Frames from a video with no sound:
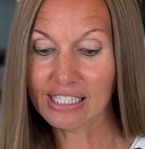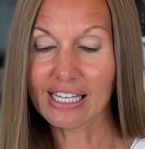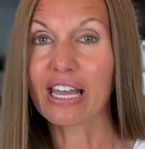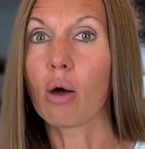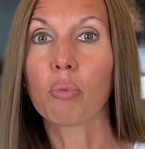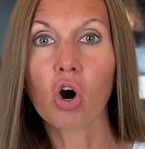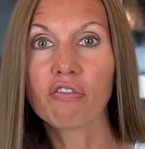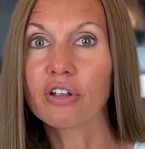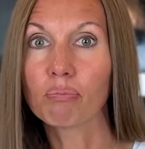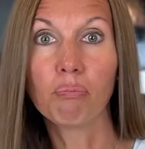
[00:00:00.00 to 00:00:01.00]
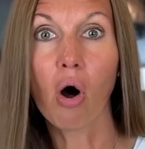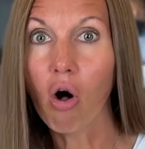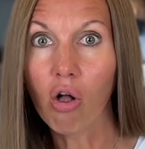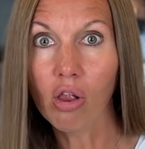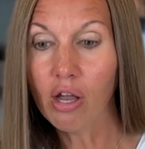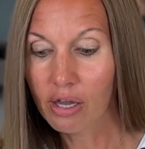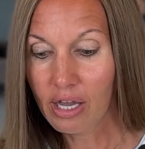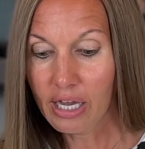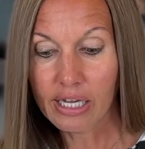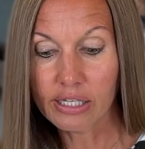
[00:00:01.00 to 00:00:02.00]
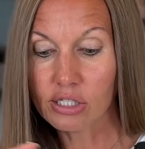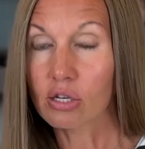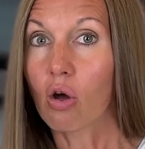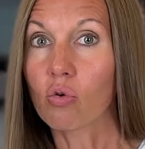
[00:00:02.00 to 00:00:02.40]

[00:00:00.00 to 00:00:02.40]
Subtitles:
It's like a perfect ball. It's